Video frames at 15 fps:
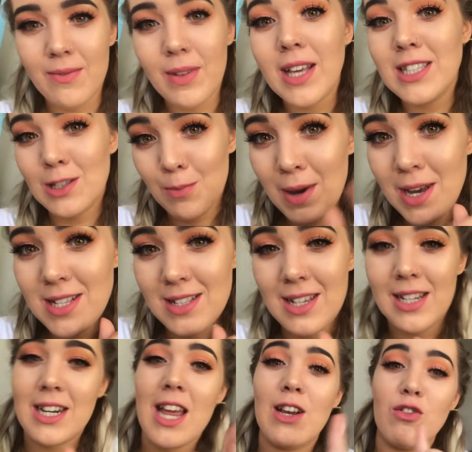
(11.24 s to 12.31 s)
it's
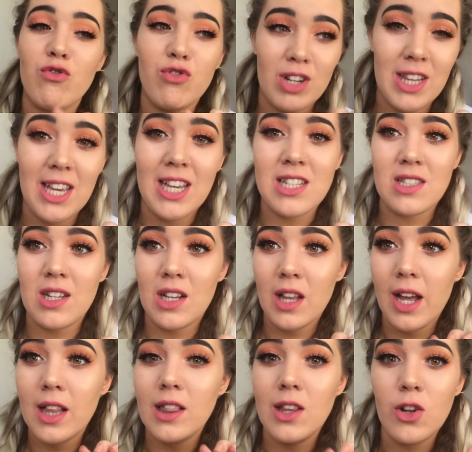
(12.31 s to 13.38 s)
amazing and really easy,
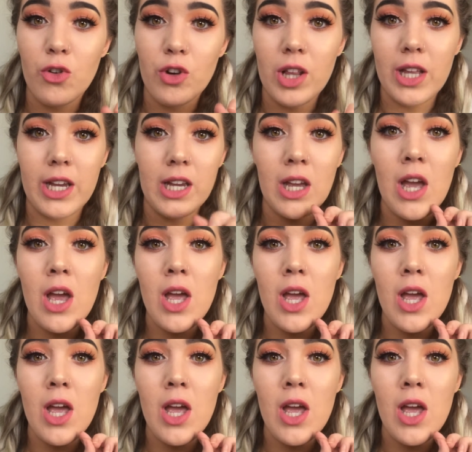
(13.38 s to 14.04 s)
like literally